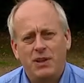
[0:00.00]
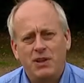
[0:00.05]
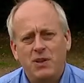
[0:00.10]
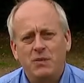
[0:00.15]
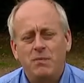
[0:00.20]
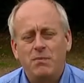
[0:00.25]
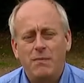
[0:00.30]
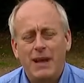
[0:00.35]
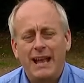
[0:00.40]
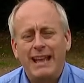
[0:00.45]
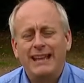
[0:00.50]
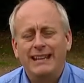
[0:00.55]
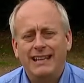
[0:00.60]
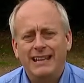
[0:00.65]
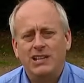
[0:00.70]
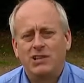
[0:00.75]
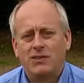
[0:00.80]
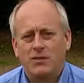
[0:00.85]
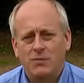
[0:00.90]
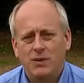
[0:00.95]
You may
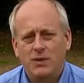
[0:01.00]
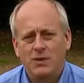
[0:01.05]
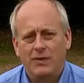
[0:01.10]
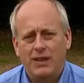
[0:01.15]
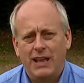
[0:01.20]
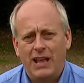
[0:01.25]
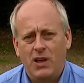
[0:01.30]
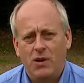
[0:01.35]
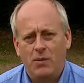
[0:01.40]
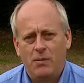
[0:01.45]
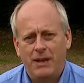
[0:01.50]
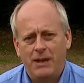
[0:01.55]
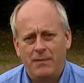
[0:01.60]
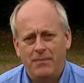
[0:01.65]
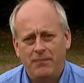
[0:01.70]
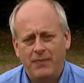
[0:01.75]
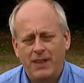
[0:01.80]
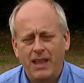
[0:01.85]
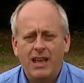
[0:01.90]
need to remove the helmet.